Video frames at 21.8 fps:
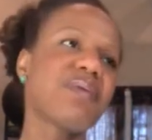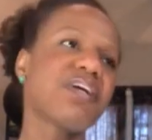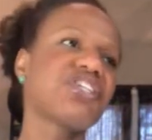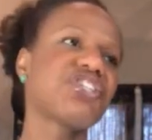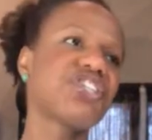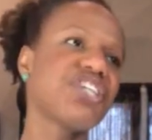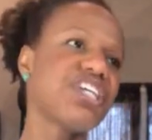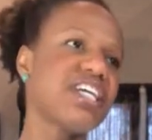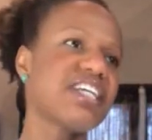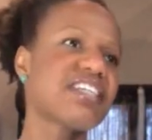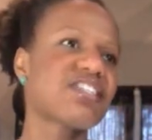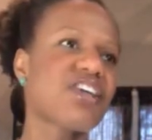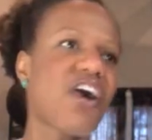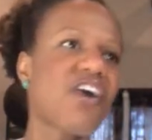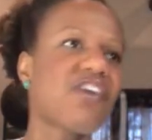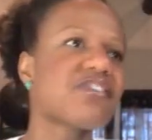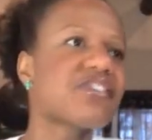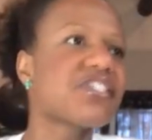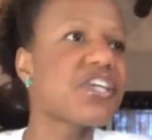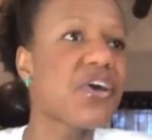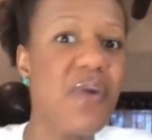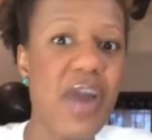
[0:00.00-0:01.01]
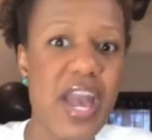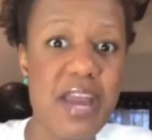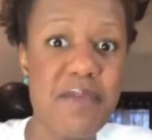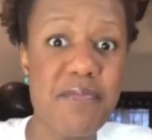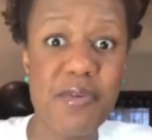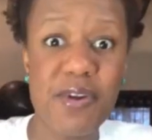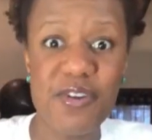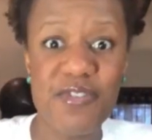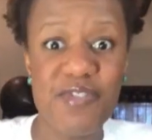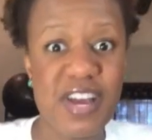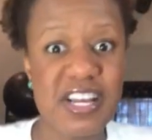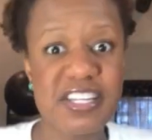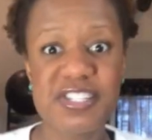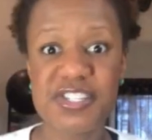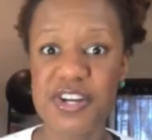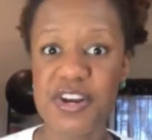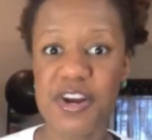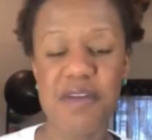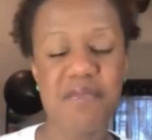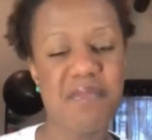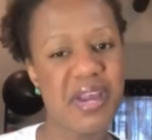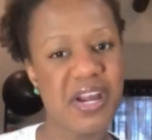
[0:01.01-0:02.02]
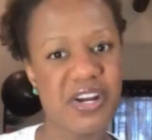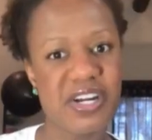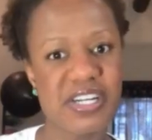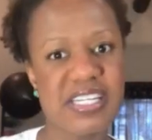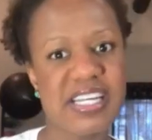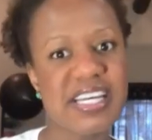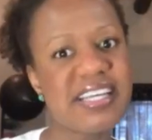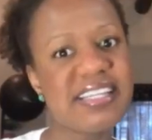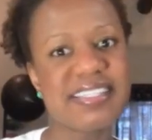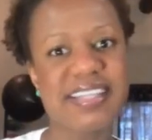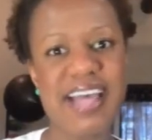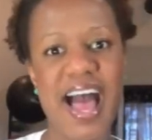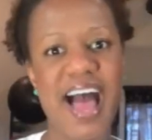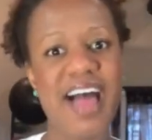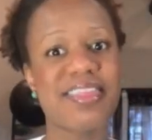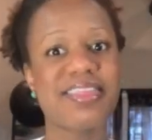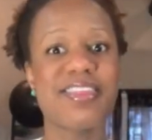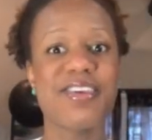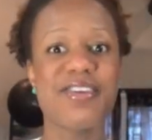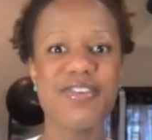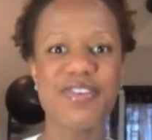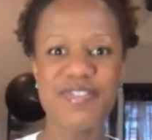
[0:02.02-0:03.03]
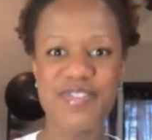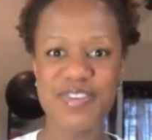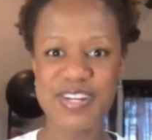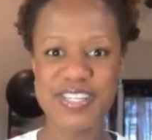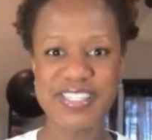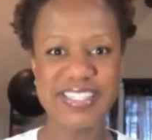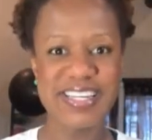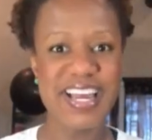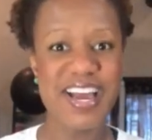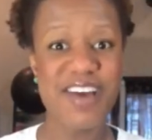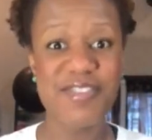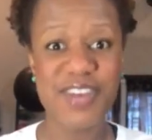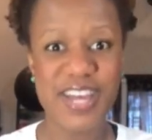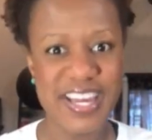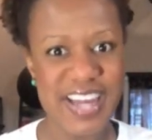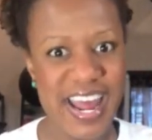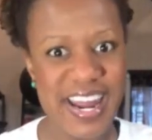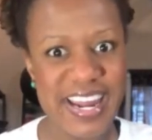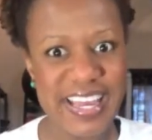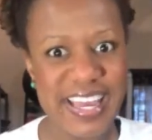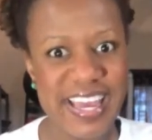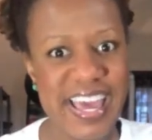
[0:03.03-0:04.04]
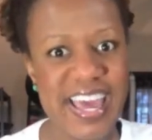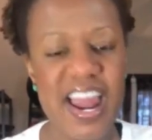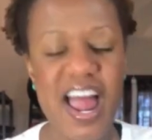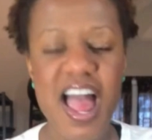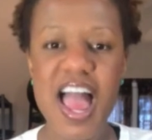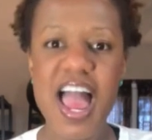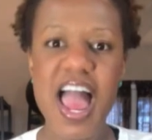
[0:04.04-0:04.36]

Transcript: She is also a professor emeritus at the University of Connecticut,